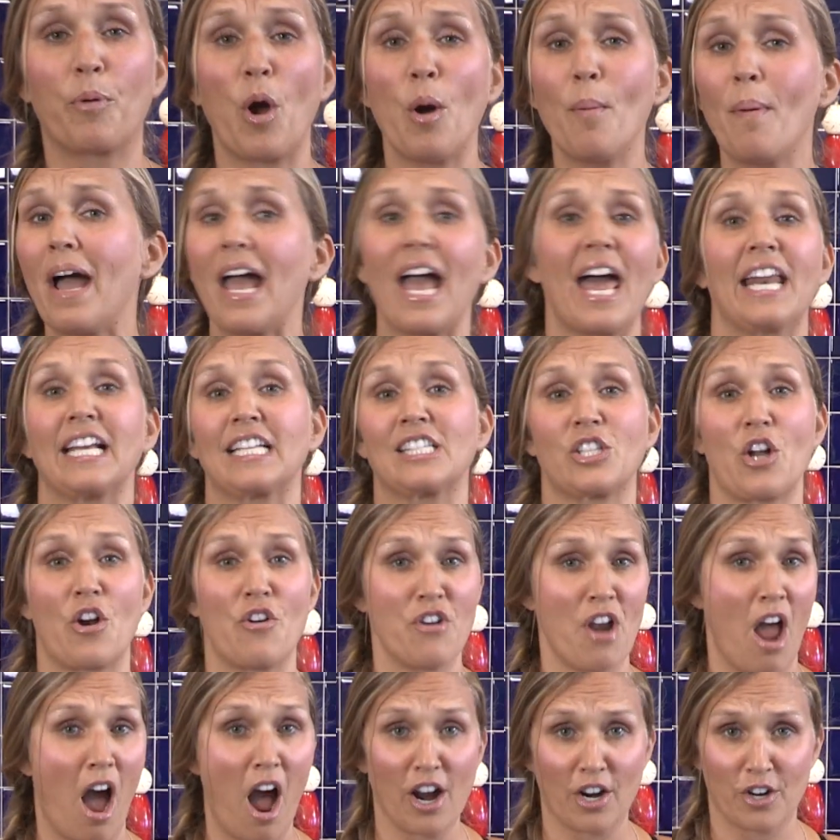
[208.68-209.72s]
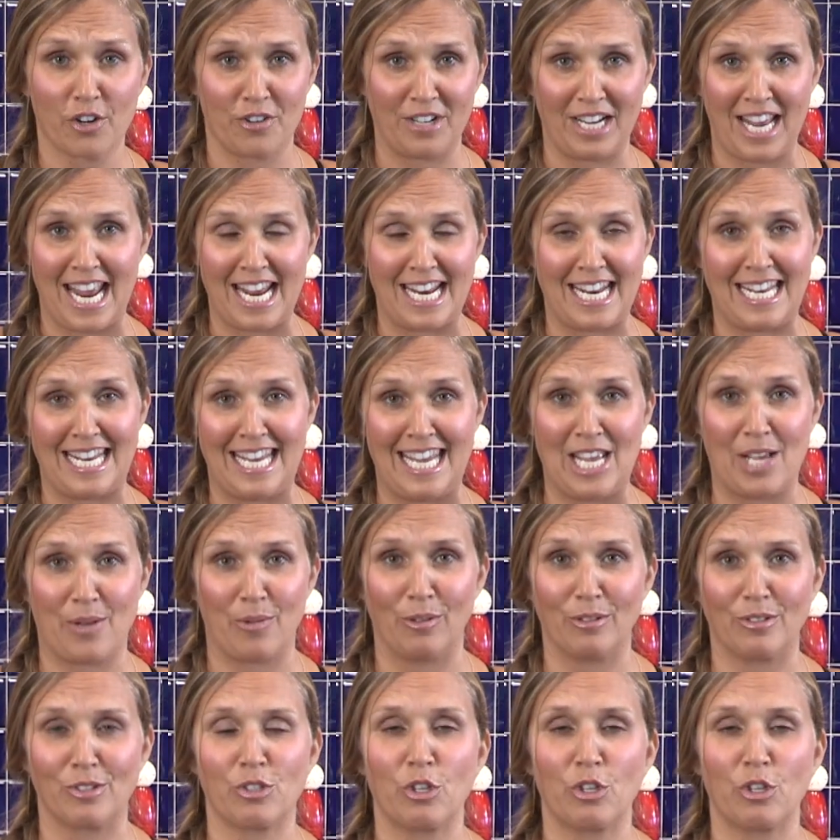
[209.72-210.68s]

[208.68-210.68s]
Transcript: probiotics are not created equal,